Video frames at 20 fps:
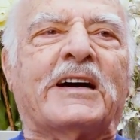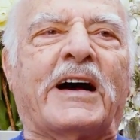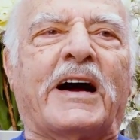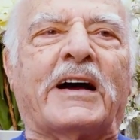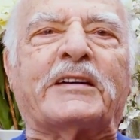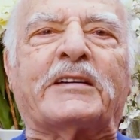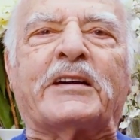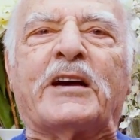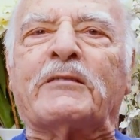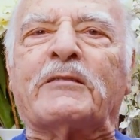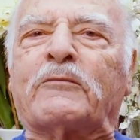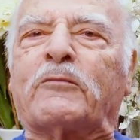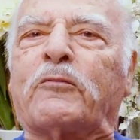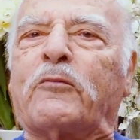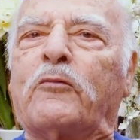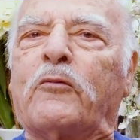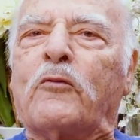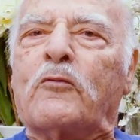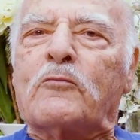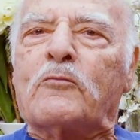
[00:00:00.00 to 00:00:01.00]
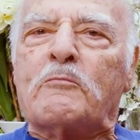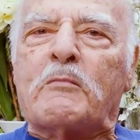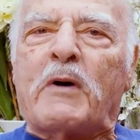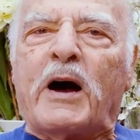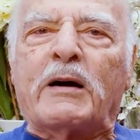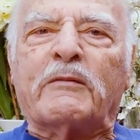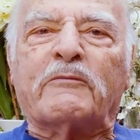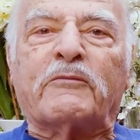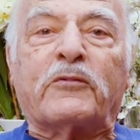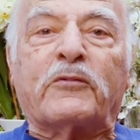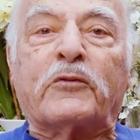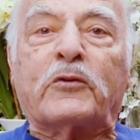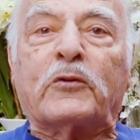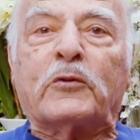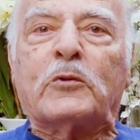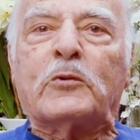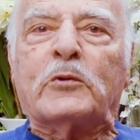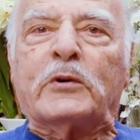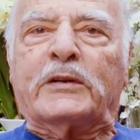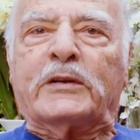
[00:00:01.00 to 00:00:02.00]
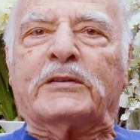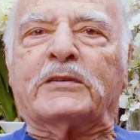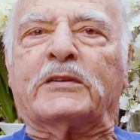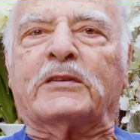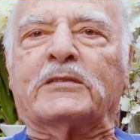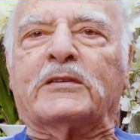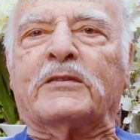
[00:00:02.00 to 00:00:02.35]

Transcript: I can I'm fluent